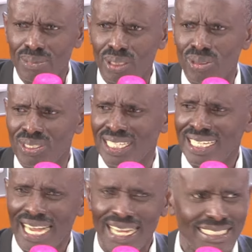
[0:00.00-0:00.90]
because
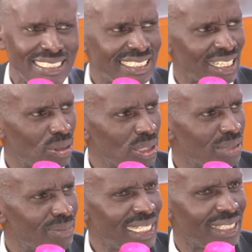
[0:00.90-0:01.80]
a teacher called
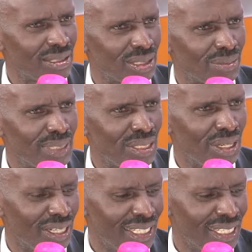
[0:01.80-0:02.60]
me and told me, no,